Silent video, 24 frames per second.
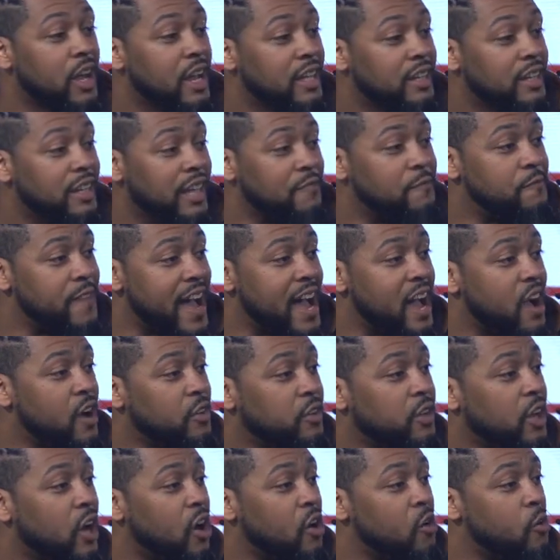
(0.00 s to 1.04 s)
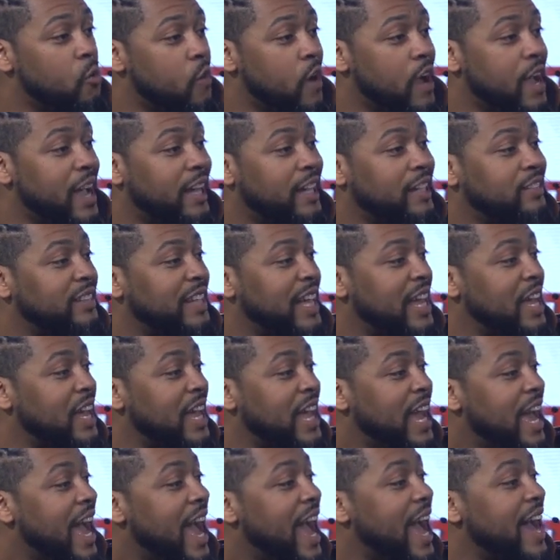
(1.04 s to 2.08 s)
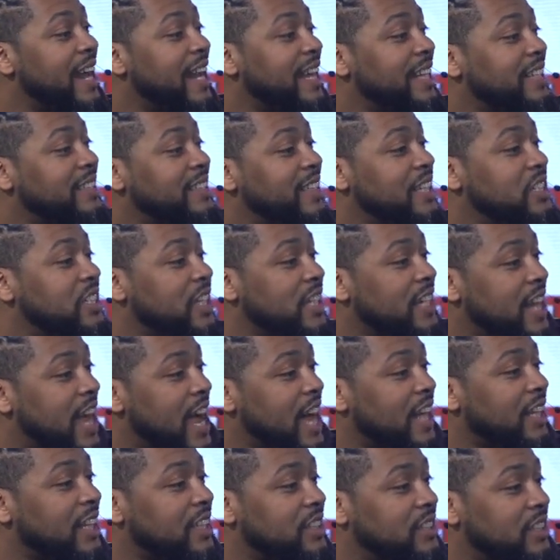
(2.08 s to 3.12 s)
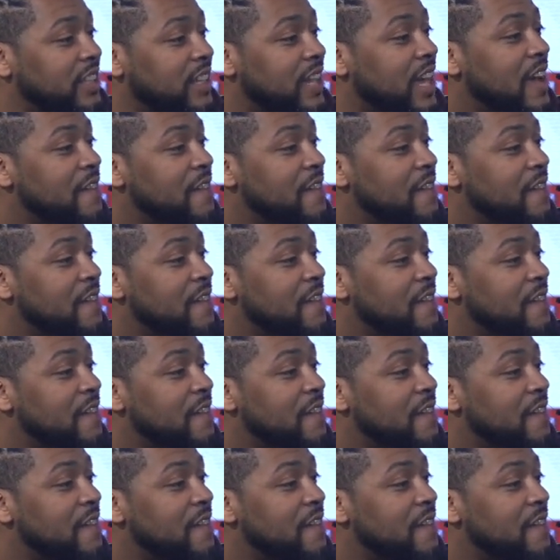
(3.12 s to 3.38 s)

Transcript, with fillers: They found a way because they had intentionality.